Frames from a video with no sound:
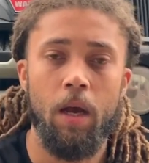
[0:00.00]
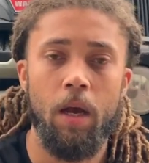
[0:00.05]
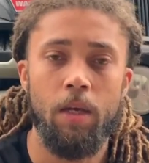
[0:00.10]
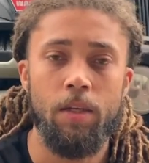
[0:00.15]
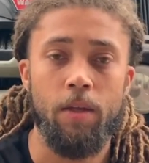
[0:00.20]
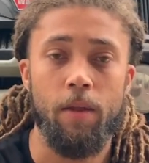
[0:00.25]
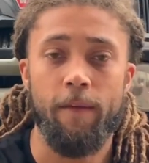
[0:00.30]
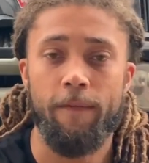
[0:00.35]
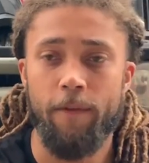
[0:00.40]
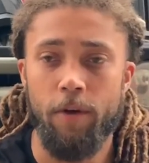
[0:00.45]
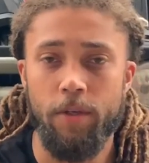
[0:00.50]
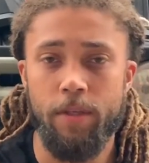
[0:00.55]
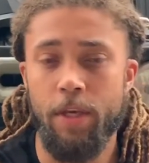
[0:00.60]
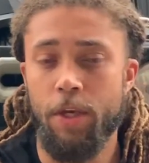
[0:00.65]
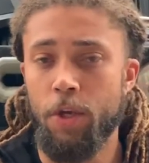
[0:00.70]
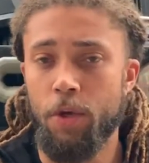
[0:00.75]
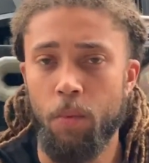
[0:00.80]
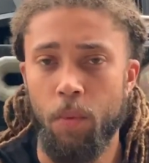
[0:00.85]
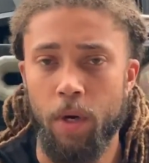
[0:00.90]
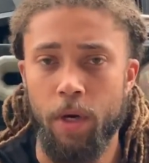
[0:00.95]
So the first
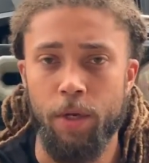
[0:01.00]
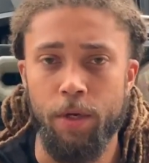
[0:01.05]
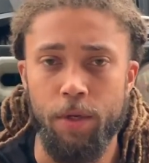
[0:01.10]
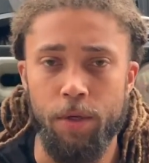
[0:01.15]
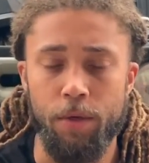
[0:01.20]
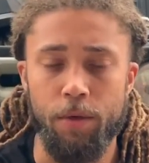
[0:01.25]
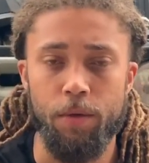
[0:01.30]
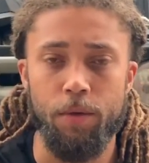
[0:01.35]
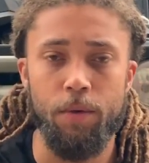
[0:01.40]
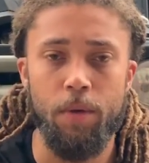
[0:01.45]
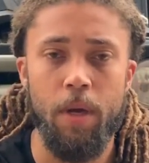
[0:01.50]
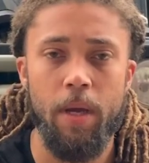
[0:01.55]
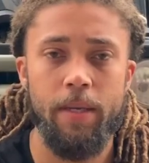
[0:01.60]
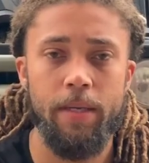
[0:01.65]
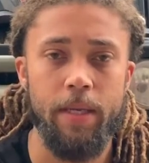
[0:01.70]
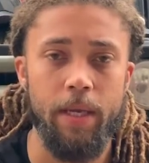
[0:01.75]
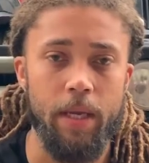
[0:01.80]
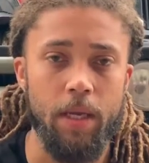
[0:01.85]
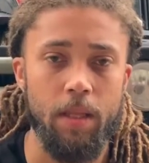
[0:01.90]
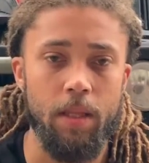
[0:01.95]
thing you want to do
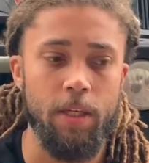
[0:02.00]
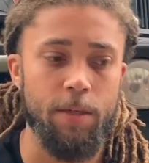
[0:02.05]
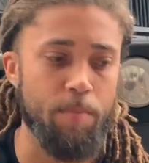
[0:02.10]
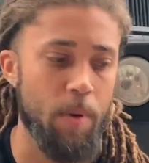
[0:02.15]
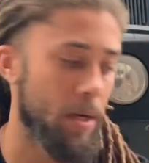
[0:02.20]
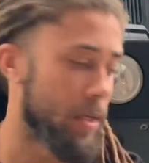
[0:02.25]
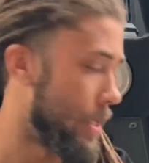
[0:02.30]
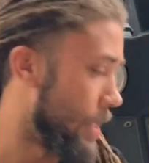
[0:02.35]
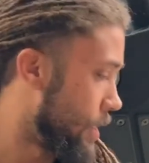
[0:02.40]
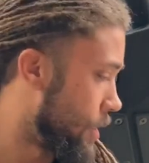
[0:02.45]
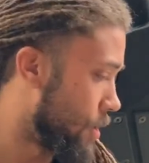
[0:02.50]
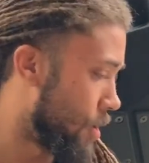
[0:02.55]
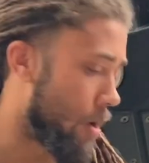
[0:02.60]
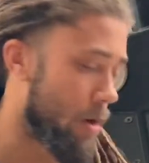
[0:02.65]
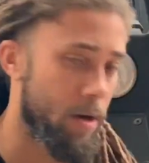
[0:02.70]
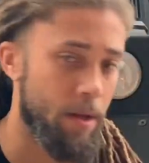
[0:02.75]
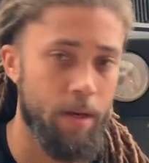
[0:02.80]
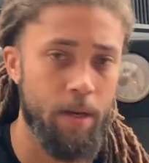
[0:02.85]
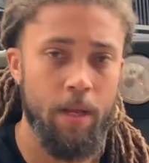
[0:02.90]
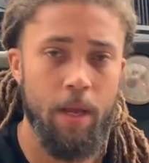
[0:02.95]
to get this process
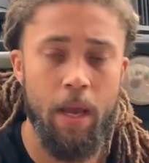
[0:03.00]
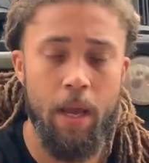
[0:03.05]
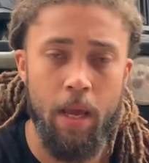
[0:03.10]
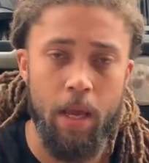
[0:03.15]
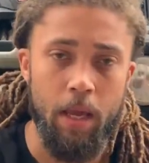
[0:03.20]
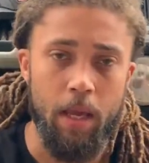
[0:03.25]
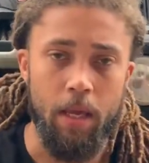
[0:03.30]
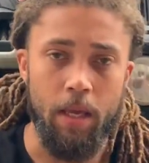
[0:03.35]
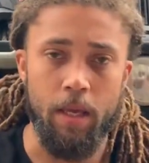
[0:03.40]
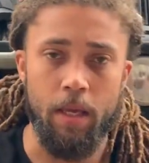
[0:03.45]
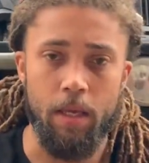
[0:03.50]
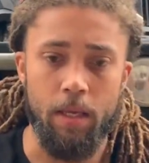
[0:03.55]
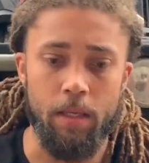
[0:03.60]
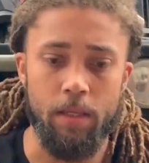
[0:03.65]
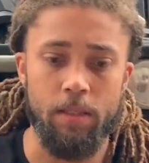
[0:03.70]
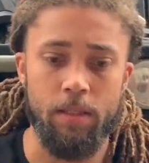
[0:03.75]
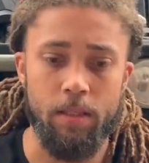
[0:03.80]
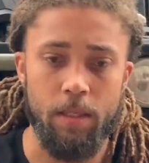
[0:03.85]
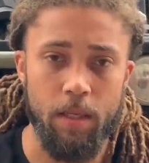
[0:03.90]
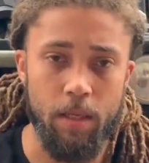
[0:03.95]
started
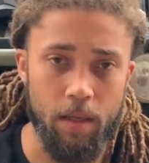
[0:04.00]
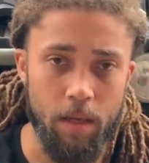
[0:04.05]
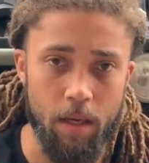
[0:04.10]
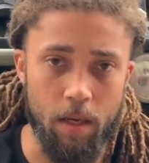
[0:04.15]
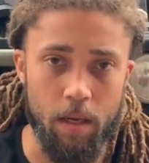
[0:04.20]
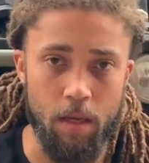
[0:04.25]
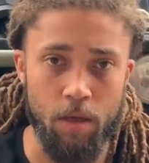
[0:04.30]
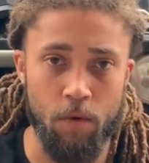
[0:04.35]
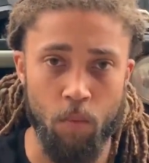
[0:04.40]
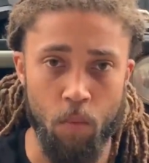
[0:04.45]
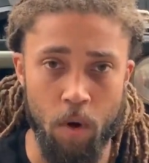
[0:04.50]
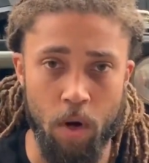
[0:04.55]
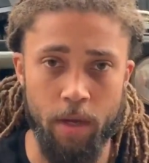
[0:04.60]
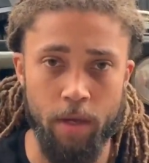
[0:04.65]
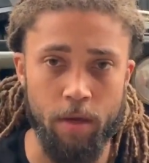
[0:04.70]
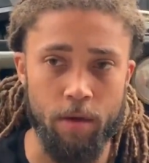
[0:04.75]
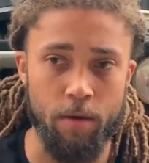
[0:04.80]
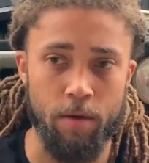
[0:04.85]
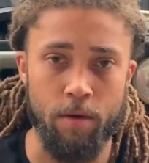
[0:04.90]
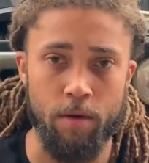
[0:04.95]
is you want
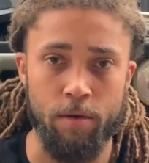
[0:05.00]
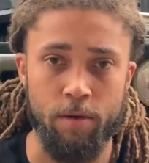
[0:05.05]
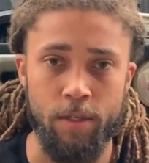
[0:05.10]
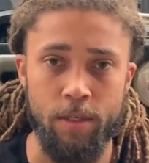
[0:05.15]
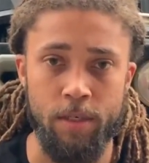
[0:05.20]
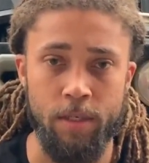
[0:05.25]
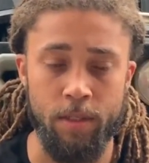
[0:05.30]
your